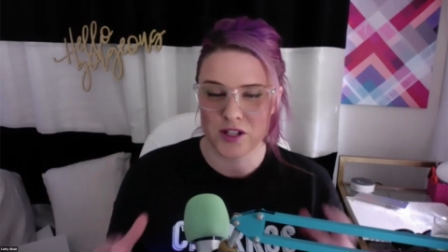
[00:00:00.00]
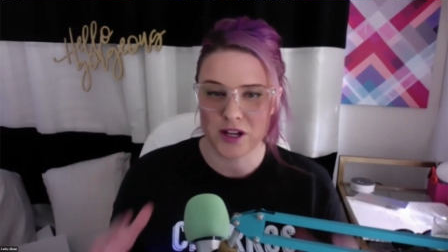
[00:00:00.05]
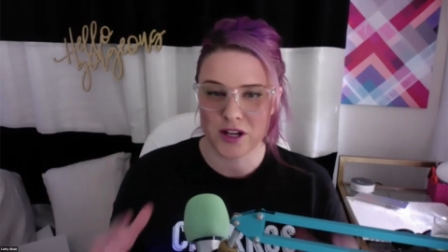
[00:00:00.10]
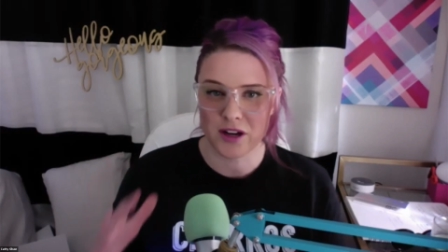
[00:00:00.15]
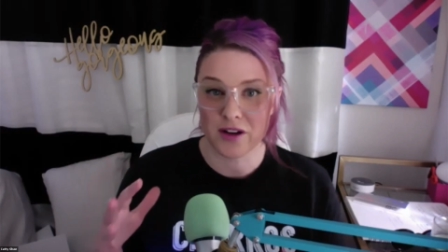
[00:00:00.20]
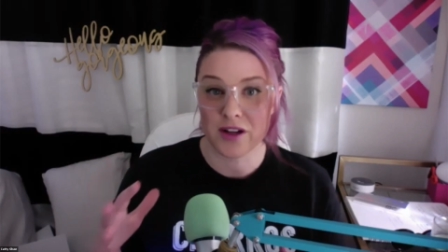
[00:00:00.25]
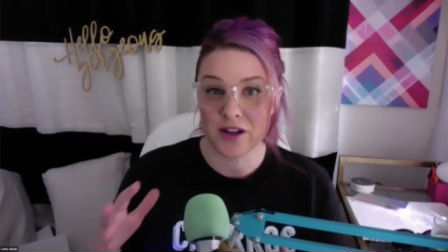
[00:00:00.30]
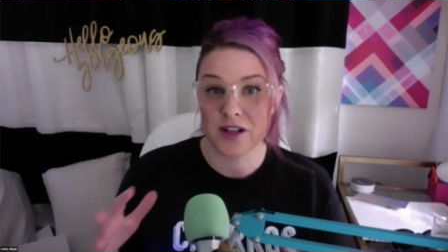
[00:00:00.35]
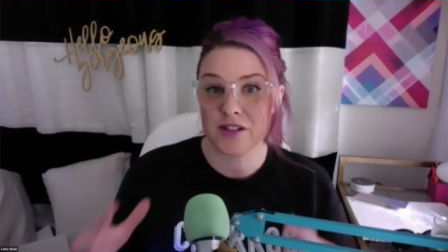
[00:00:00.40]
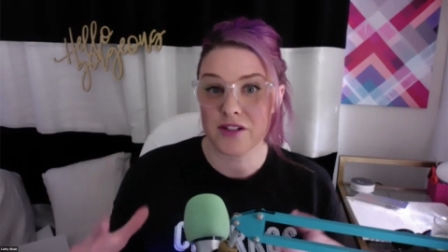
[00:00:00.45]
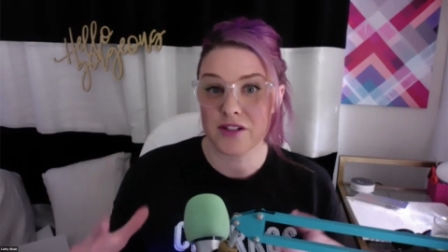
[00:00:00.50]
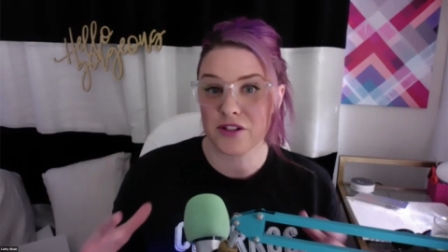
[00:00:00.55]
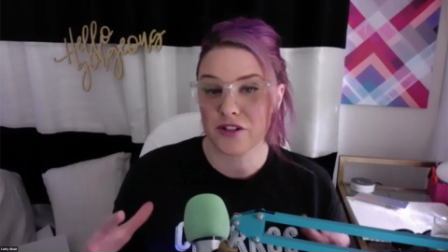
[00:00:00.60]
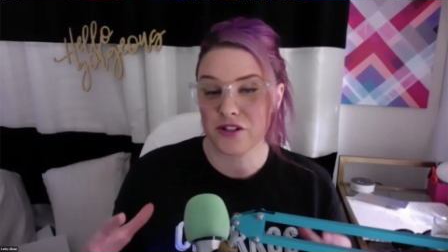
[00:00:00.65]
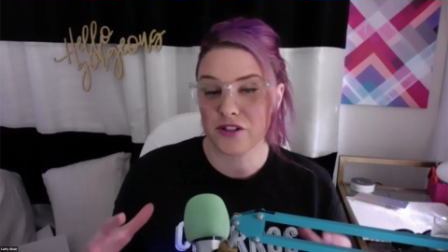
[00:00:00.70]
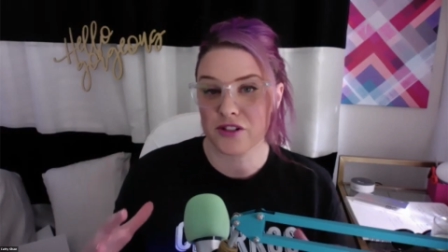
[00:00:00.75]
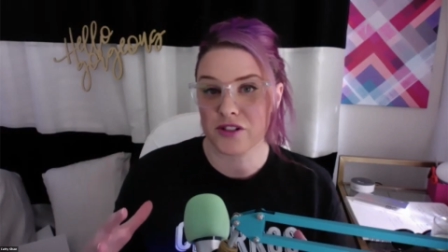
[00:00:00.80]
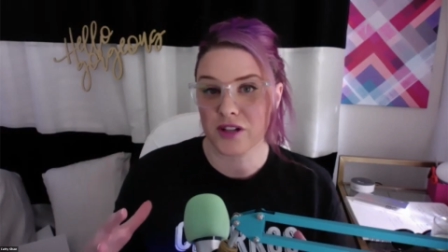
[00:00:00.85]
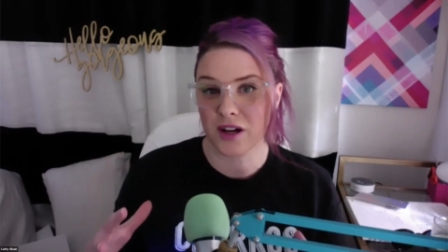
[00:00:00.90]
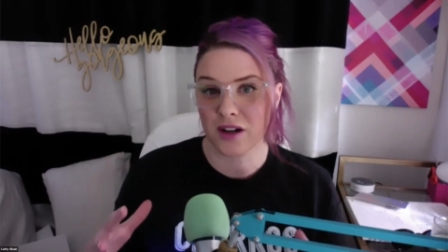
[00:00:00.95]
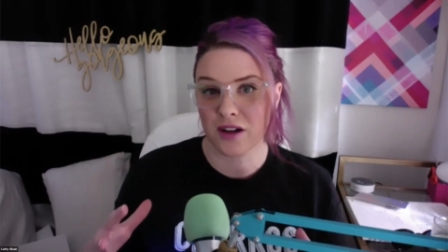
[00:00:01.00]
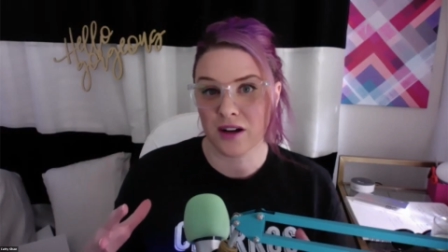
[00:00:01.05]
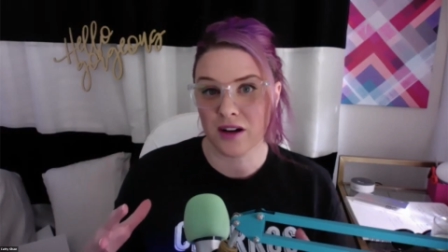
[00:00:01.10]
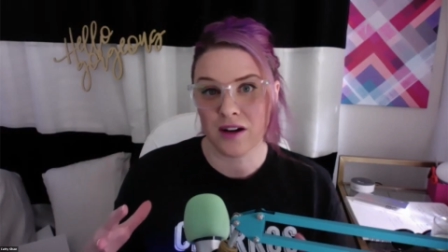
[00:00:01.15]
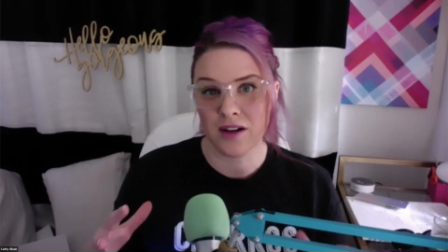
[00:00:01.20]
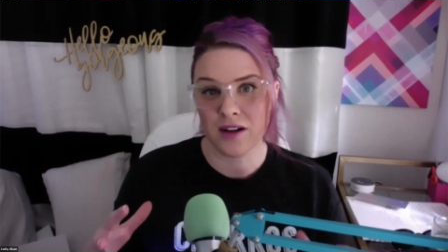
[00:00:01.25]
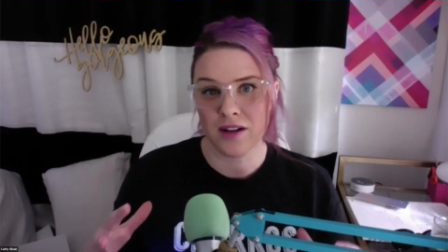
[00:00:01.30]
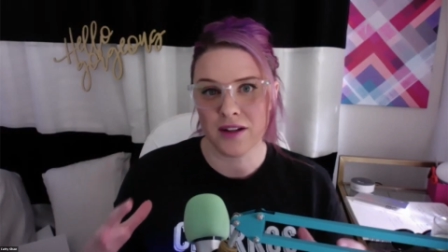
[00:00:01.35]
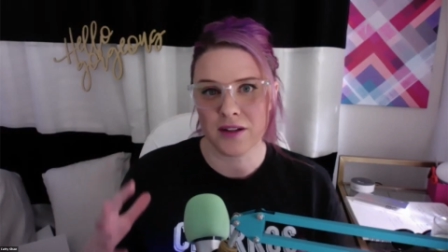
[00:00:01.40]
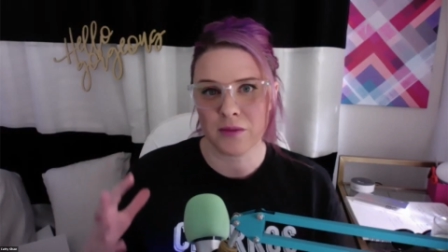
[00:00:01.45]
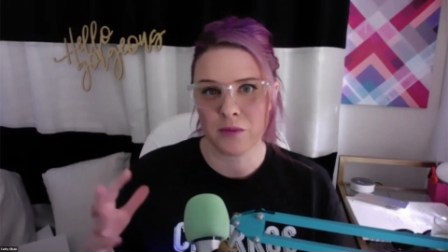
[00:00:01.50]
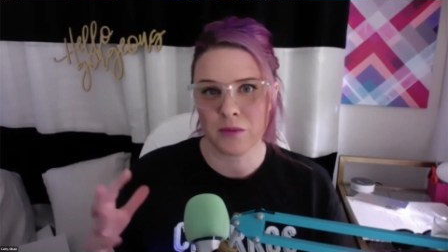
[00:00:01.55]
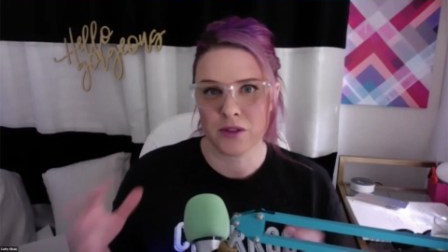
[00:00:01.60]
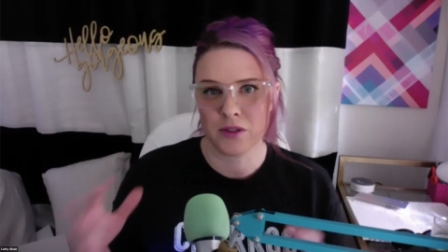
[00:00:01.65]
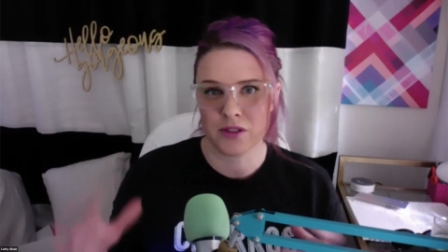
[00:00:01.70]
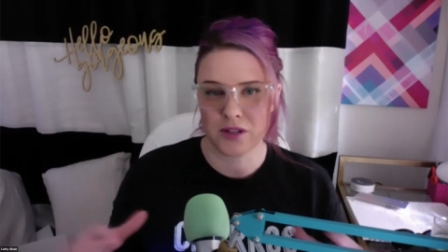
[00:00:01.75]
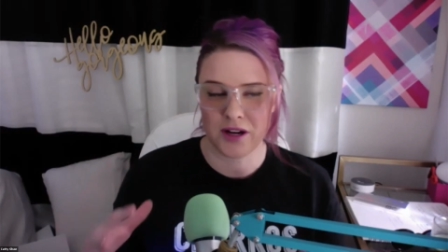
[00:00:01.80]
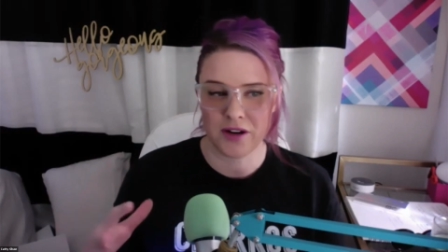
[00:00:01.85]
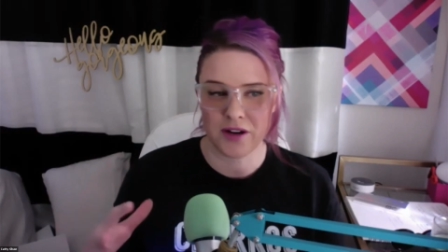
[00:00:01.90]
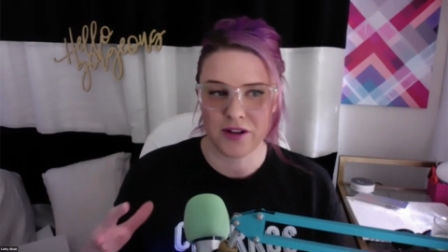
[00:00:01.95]
areas you're stuck on and
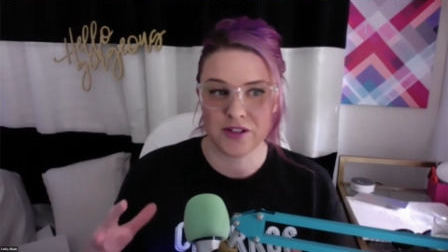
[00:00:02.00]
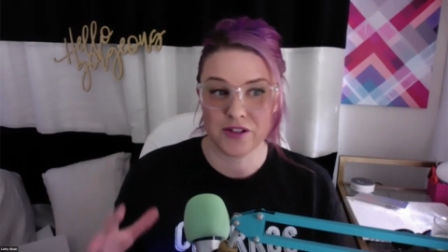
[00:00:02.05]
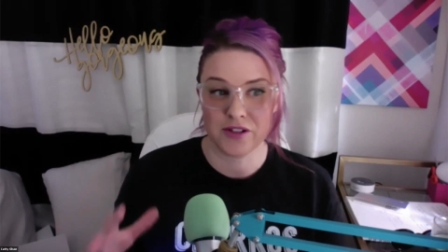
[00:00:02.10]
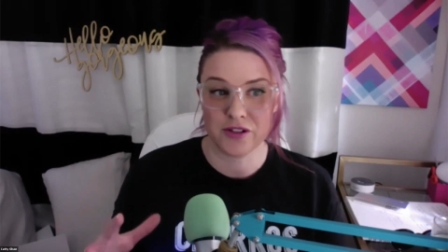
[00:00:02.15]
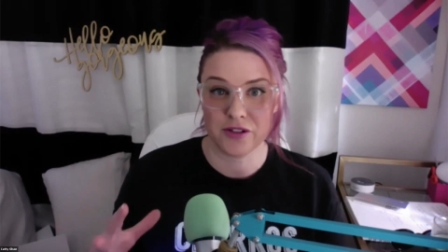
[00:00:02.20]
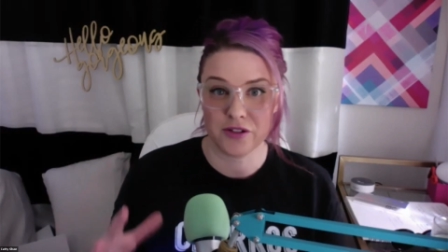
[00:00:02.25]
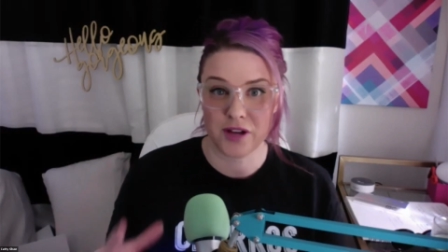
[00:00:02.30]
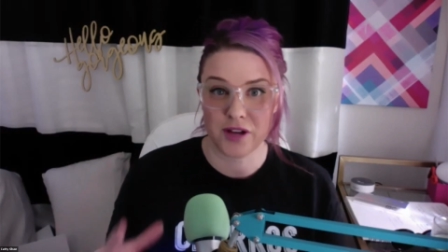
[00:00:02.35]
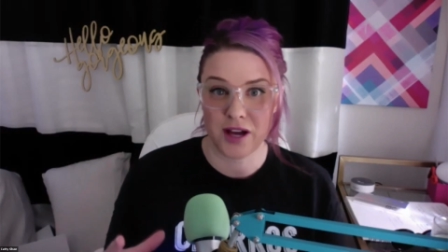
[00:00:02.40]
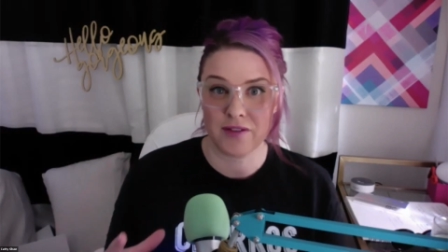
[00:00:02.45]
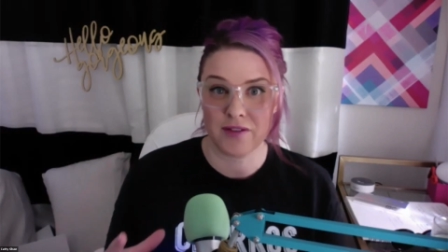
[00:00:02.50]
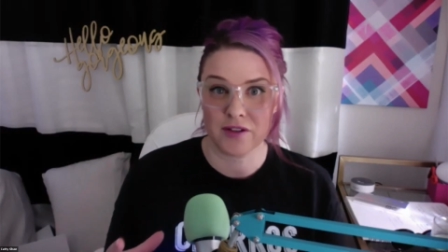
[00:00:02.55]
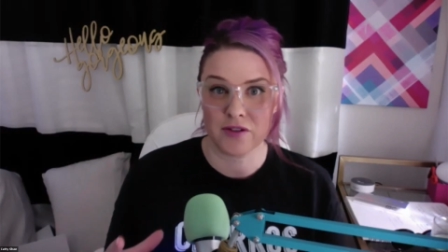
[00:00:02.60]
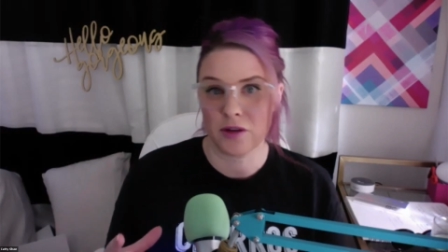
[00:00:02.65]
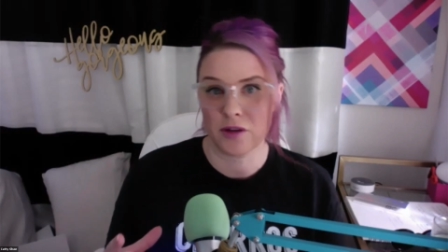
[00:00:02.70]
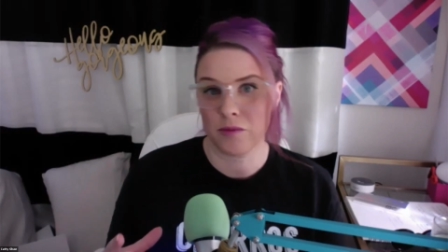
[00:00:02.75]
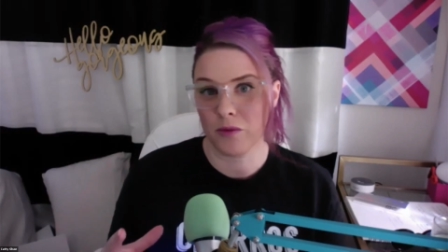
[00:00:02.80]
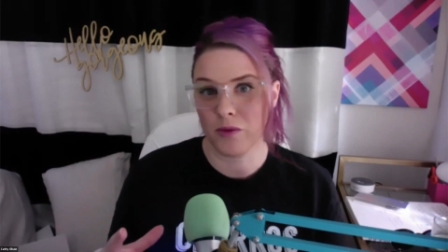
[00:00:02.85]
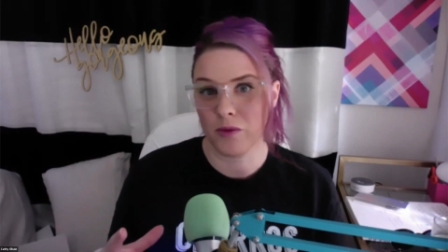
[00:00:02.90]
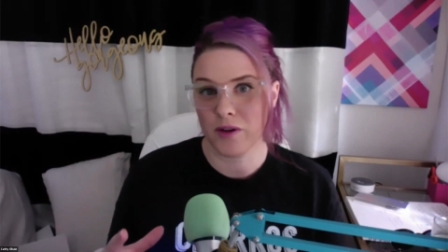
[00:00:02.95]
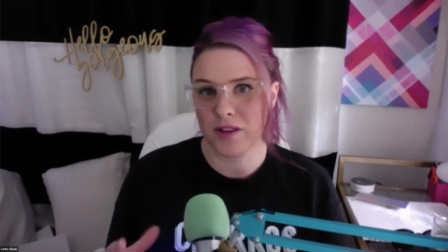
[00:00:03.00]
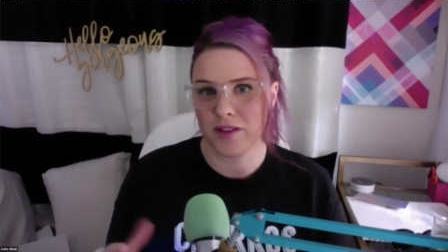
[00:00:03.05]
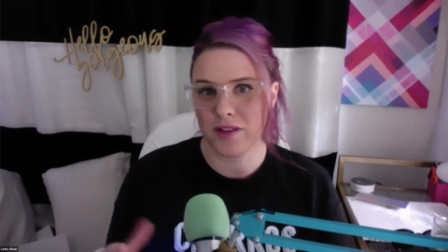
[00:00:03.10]
which areas you're having trouble with,